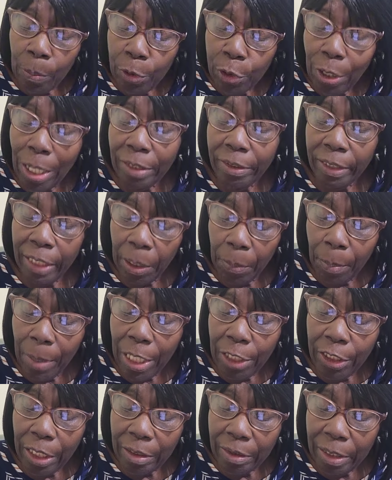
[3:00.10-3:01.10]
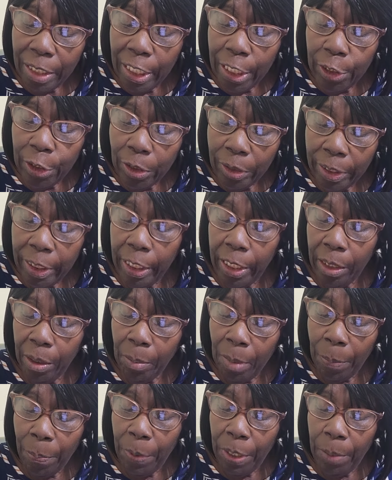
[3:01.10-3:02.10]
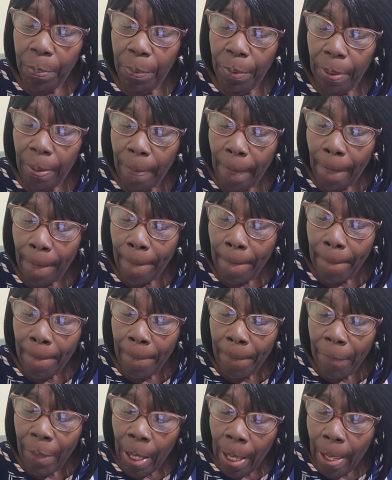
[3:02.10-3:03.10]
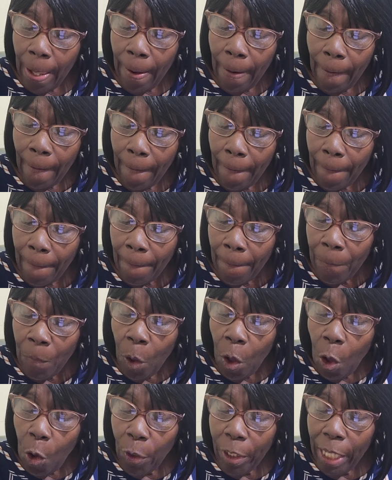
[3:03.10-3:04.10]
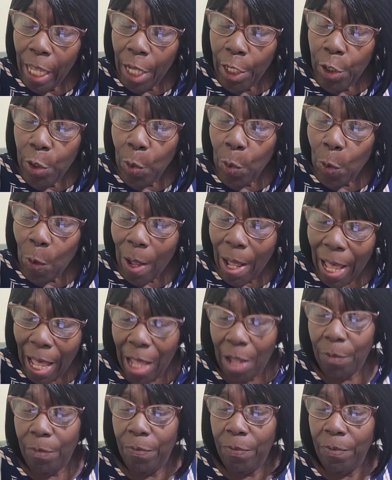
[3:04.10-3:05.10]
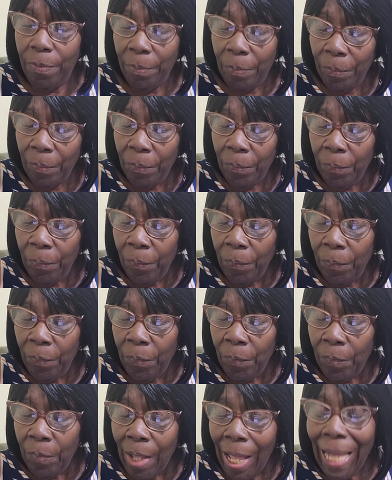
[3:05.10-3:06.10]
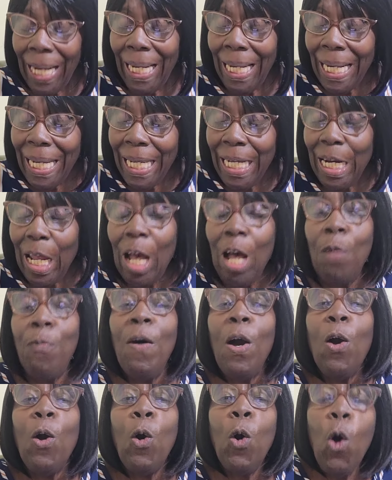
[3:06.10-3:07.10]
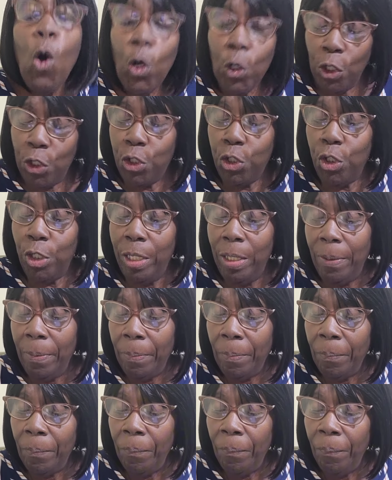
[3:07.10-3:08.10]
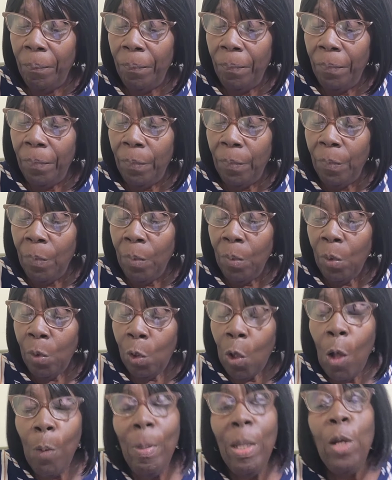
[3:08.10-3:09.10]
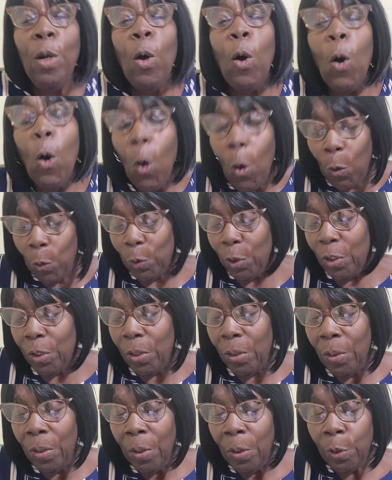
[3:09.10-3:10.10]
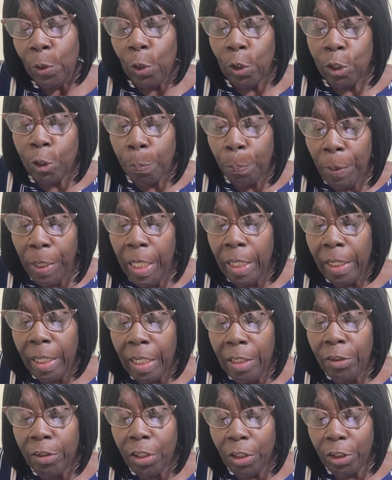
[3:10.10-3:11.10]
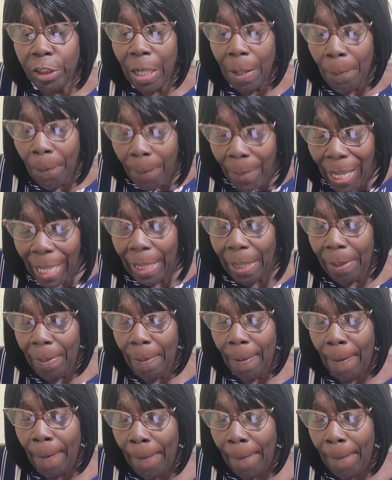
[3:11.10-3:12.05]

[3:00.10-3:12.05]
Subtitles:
drastic measures need to take, my people. Huh? How can you have a leader of a country coming out to speak in such a manner?